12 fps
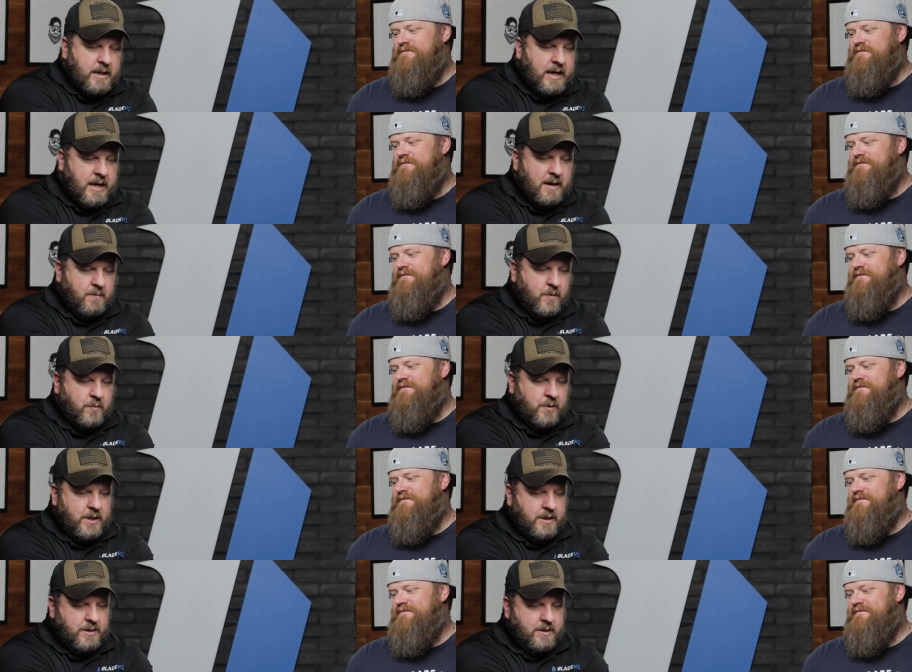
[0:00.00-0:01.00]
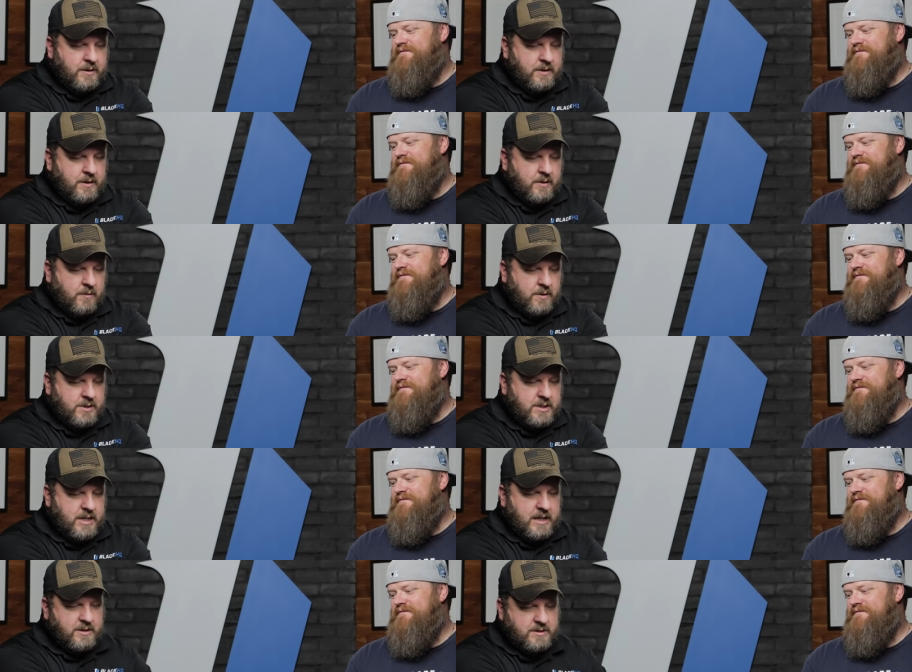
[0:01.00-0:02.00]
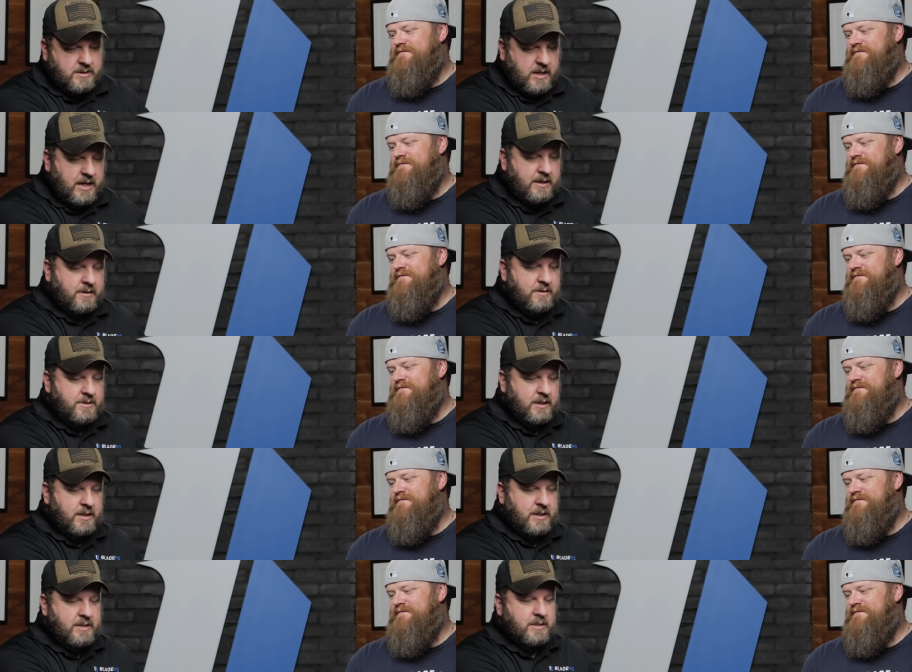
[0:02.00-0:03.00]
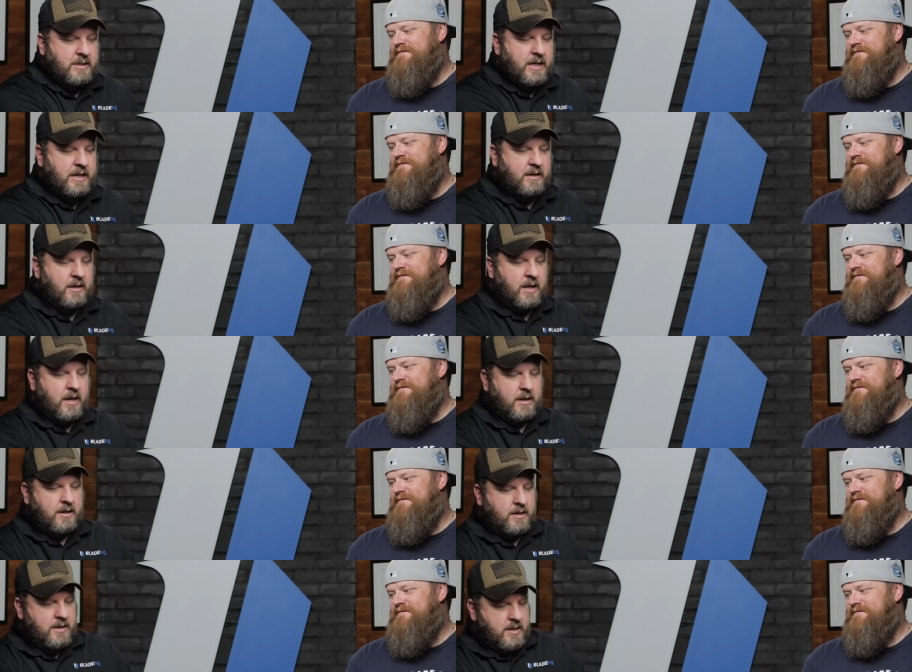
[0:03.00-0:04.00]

Speaker 1: um, with your stainless liners, and it is a liner lock.